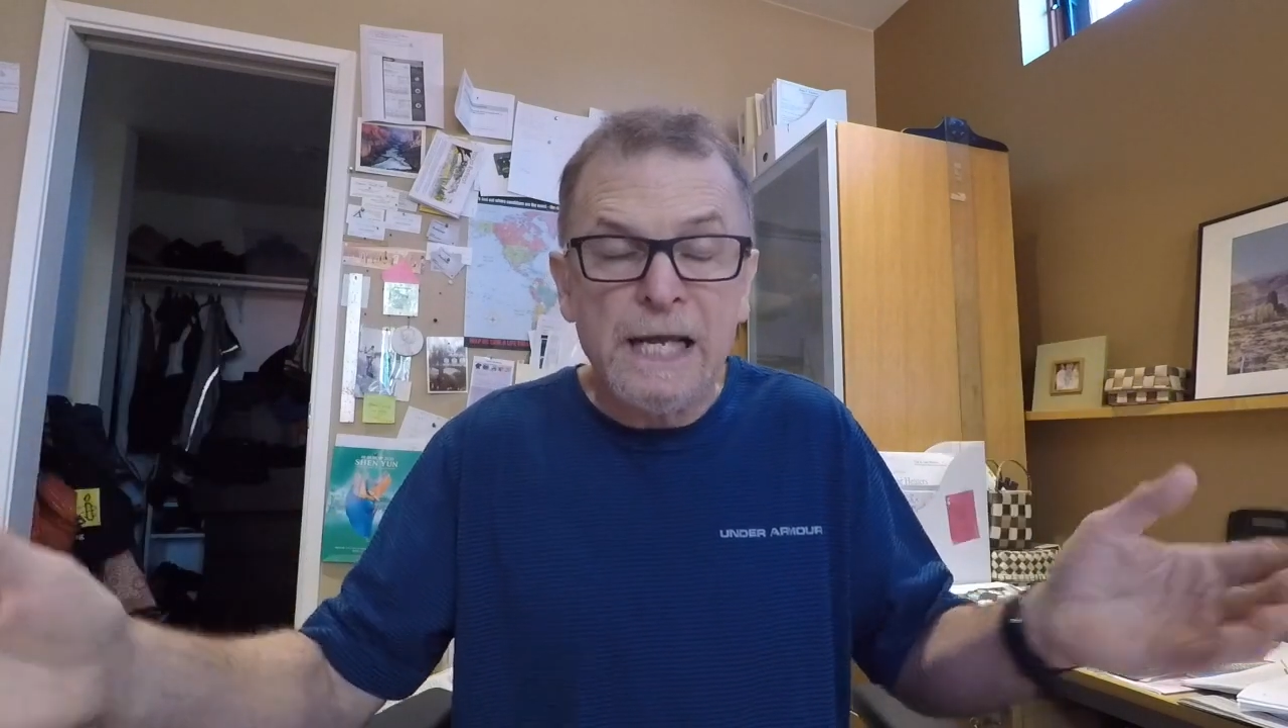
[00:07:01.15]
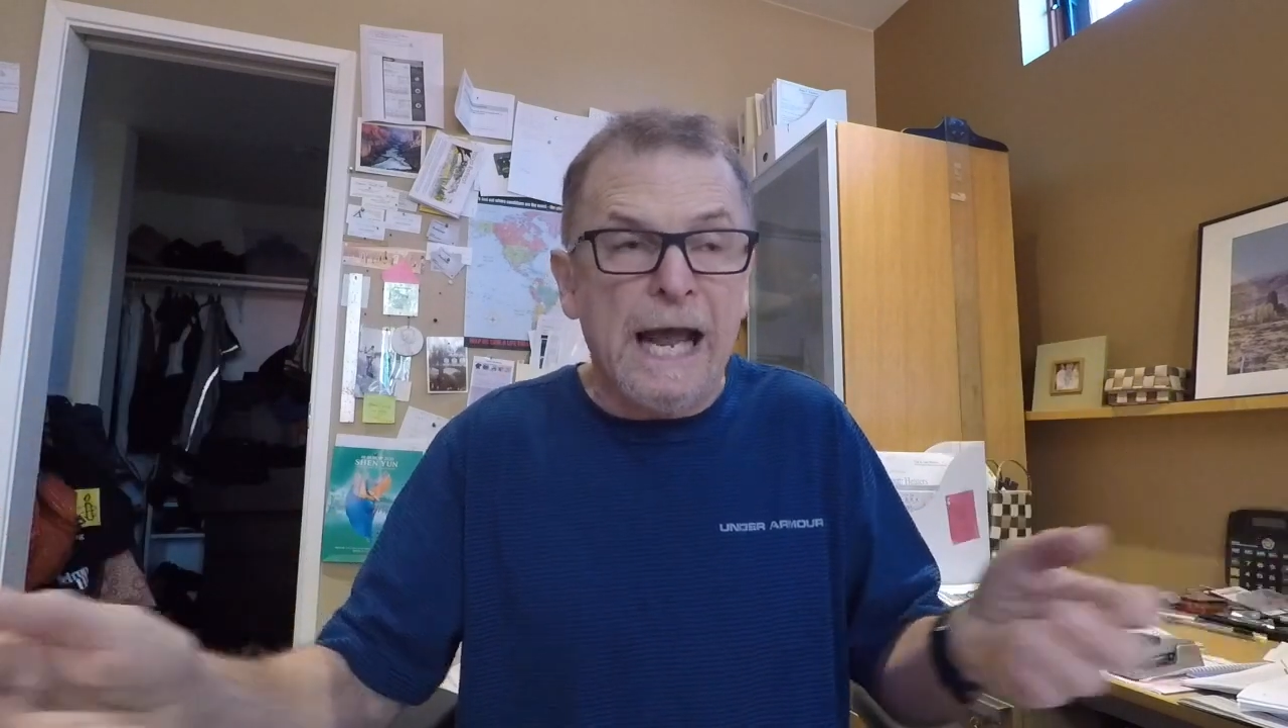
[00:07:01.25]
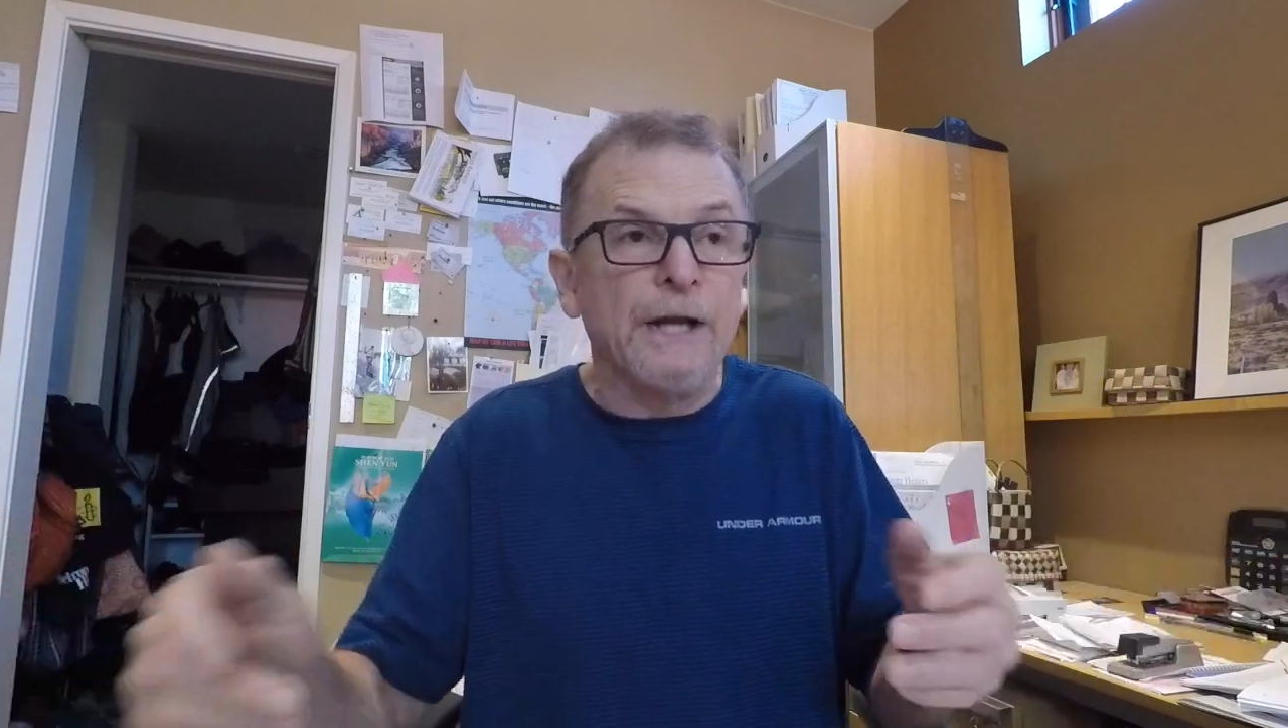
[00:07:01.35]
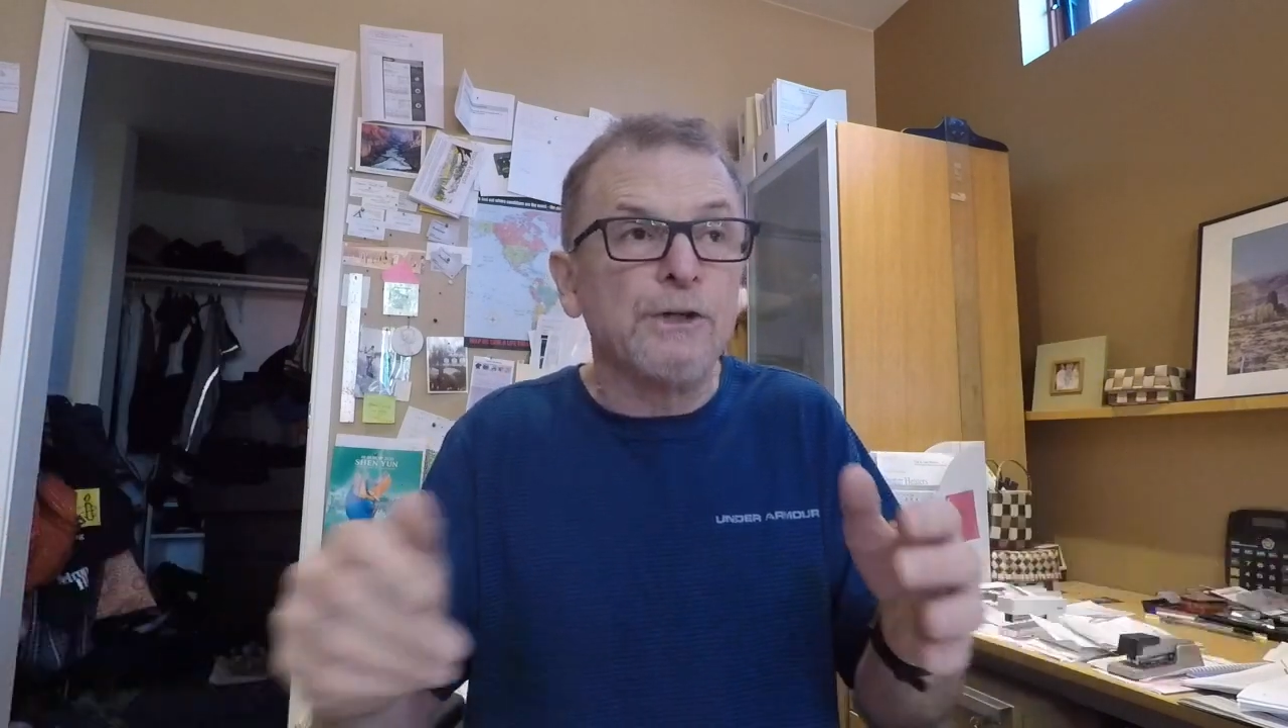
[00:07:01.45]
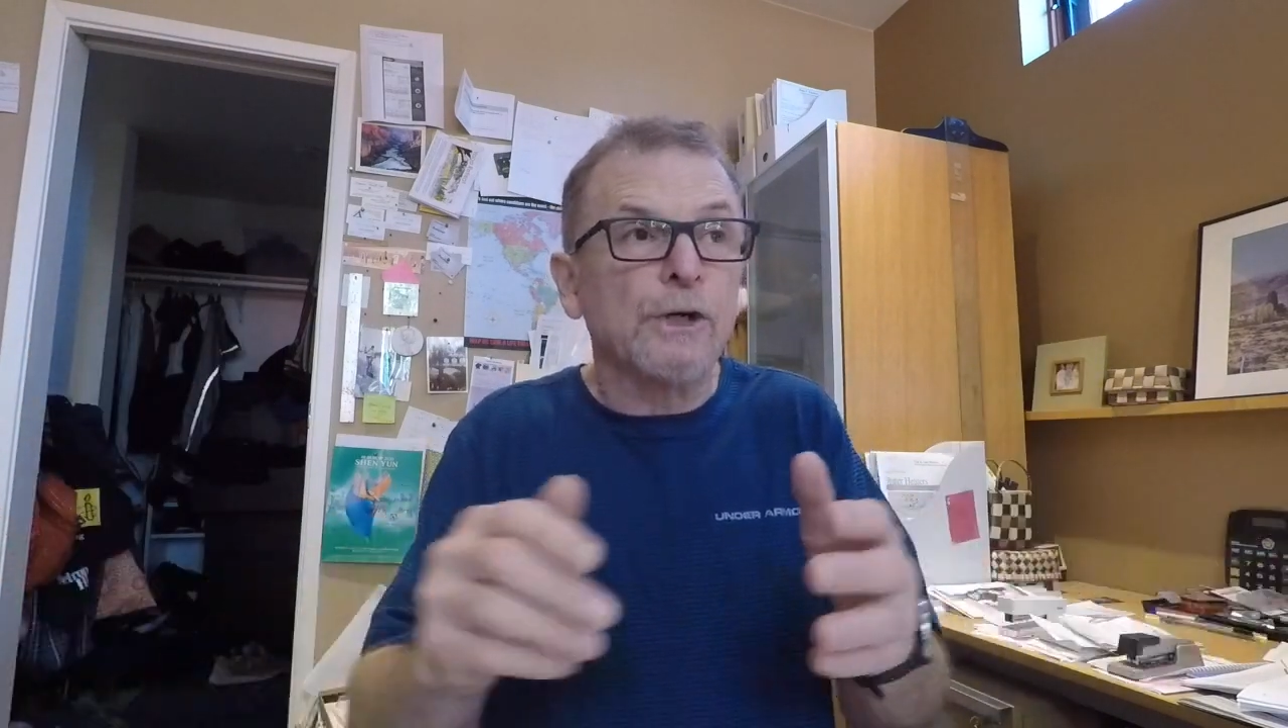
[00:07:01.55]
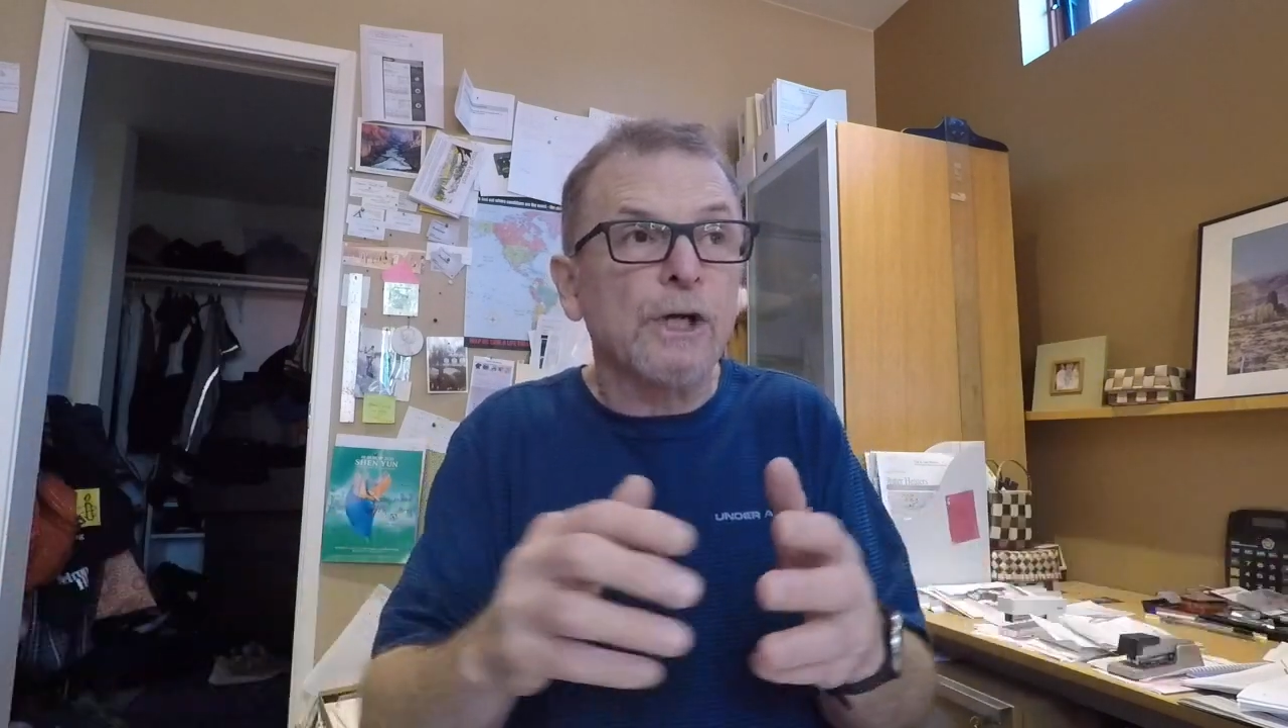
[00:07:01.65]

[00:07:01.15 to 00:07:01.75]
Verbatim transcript: And you're